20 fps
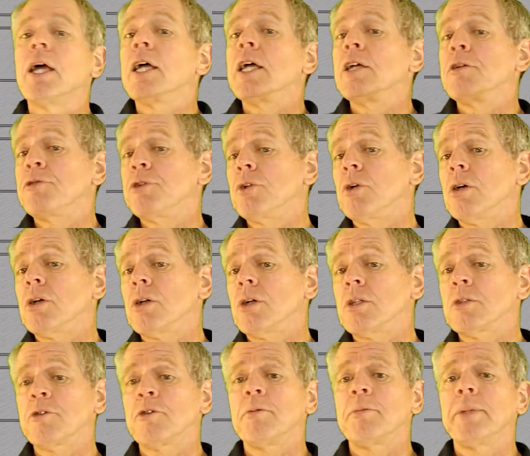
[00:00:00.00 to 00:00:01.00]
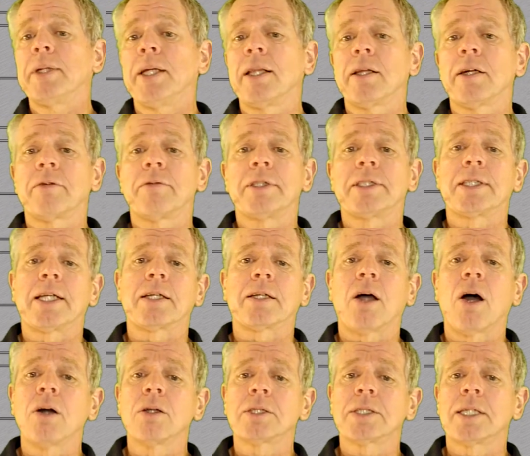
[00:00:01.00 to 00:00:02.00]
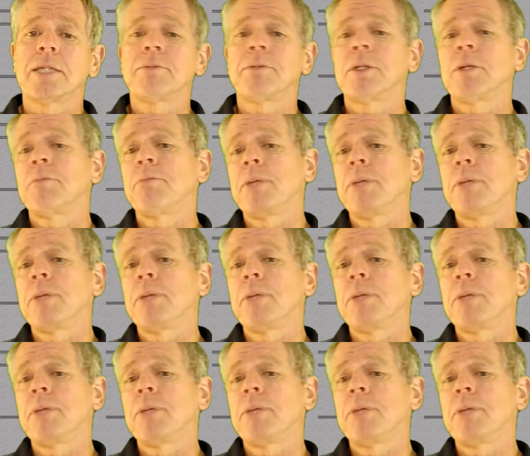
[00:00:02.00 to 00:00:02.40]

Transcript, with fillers: If you are not familiar with that concept,